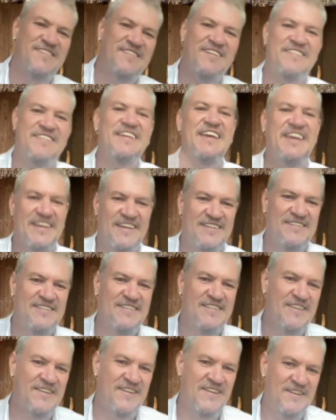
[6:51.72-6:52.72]
see,
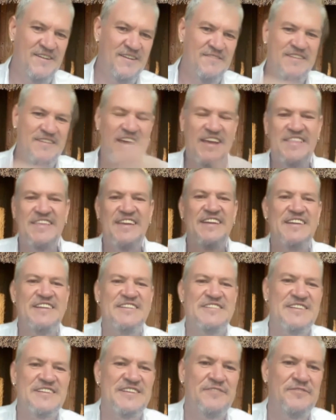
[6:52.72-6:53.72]
you know, take the
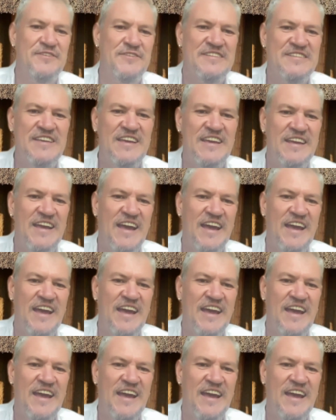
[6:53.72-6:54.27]
initiative and see.